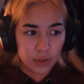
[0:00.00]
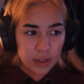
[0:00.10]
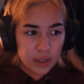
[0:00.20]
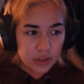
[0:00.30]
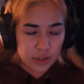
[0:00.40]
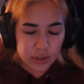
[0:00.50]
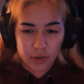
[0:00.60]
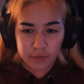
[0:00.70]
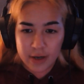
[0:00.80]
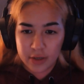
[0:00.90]
just don't
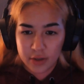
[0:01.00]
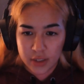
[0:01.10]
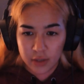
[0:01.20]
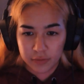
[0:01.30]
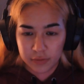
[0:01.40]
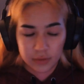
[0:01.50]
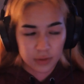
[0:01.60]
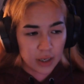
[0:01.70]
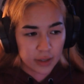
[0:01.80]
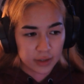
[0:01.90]
find yourself
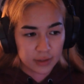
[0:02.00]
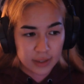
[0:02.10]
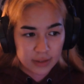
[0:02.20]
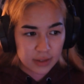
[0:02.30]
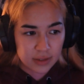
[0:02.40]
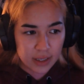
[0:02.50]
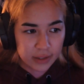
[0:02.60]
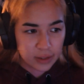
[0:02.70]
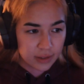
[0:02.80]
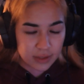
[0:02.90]
uh, connecting to
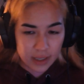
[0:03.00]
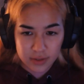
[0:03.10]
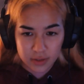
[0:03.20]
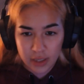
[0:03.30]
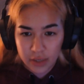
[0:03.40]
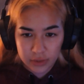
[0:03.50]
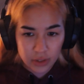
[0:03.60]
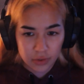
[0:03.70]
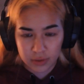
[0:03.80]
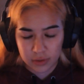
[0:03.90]
any decks that are out there. You
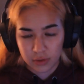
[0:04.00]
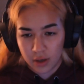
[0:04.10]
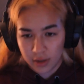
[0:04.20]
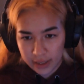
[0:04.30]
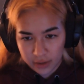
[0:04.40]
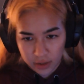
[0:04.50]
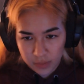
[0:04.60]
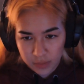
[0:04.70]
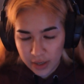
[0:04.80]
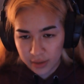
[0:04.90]
think they're all Ad Nauseam
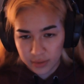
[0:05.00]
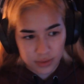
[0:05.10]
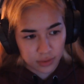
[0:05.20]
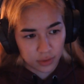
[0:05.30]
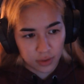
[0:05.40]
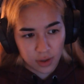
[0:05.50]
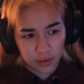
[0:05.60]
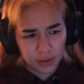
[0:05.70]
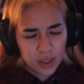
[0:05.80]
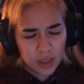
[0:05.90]
piles or they're all
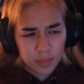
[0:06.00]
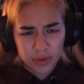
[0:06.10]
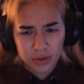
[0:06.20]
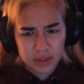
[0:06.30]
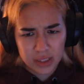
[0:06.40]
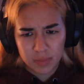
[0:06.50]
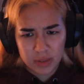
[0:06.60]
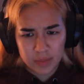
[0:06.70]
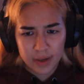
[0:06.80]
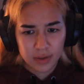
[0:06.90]
peer into the abyss
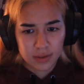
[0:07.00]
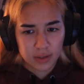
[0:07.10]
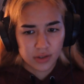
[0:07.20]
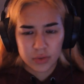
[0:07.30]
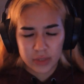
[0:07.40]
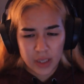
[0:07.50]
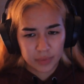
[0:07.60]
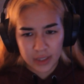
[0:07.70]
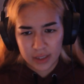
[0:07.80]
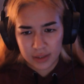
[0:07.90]
piles that are too
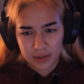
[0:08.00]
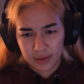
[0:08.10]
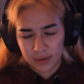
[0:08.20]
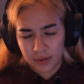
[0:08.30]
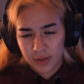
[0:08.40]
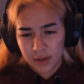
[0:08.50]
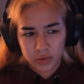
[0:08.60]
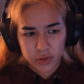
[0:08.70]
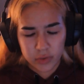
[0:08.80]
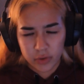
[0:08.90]
complicated and you
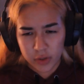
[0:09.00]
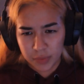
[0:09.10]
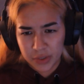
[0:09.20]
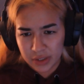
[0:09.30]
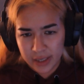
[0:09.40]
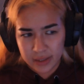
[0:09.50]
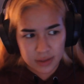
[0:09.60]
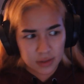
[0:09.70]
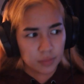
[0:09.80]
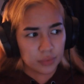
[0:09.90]
don't know your breach lines,
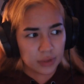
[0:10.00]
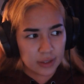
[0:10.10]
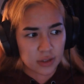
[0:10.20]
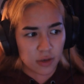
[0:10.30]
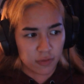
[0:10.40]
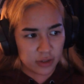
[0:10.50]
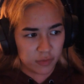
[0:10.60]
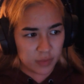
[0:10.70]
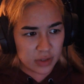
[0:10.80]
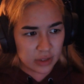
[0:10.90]
please go for Niv
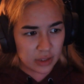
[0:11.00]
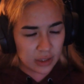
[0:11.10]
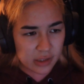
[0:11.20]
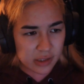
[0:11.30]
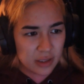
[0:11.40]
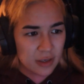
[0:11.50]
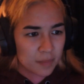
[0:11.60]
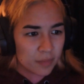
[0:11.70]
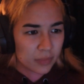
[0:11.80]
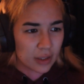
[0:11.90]
Mizzet. It is
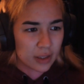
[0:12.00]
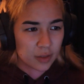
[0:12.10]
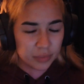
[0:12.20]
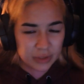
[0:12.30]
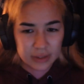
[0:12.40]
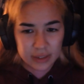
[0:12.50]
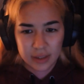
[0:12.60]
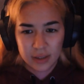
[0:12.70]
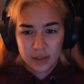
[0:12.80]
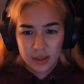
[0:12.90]
a completely
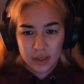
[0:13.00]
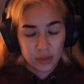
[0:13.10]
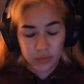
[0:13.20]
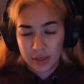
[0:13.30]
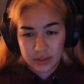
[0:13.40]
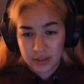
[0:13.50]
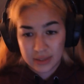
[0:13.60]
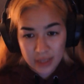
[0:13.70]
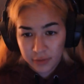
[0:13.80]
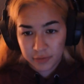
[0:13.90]
it runs
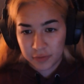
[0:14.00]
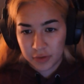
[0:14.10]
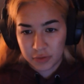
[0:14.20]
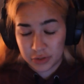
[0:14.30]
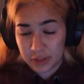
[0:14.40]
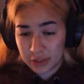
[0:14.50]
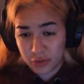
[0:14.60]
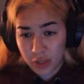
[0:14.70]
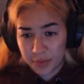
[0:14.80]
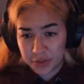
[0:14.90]
itself. You just get to draw a
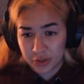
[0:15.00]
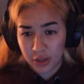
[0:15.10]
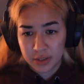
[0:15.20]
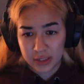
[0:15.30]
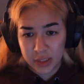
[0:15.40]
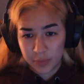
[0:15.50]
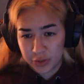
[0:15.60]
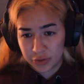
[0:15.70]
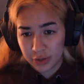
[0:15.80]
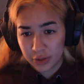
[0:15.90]
bunch of cards and get a bunch of
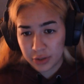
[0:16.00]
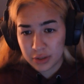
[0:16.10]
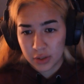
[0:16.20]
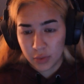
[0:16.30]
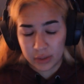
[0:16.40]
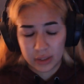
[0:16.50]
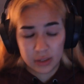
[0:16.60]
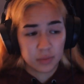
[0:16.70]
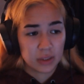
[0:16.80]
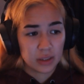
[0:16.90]
triggers. You get to
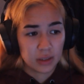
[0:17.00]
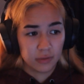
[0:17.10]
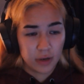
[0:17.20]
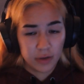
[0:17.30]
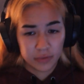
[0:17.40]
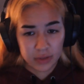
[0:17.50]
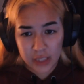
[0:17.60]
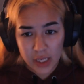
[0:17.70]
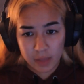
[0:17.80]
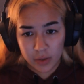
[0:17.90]
be involved in the
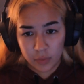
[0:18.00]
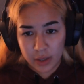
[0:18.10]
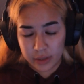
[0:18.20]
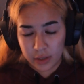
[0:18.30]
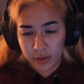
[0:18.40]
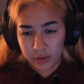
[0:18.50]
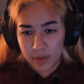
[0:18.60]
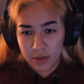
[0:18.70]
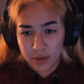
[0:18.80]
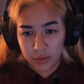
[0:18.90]
game in a way that other
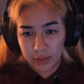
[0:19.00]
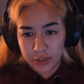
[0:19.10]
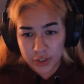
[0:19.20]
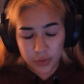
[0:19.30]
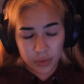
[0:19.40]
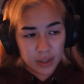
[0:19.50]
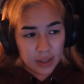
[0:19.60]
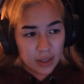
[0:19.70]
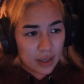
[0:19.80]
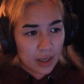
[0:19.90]
commanders don't let you,
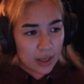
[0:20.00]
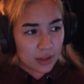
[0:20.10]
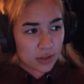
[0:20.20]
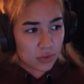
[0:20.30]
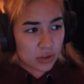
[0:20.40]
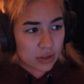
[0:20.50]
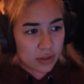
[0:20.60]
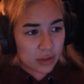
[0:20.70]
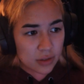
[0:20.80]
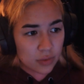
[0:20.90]
and you just get
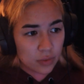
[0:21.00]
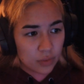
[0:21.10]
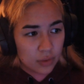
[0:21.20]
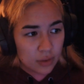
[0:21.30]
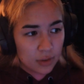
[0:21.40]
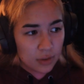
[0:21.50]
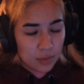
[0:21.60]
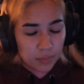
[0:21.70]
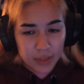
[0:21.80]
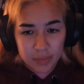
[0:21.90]
to
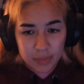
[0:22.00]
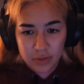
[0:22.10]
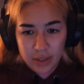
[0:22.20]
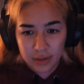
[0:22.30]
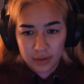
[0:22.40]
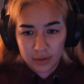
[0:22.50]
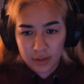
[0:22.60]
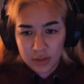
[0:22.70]
play a big dragon and swing at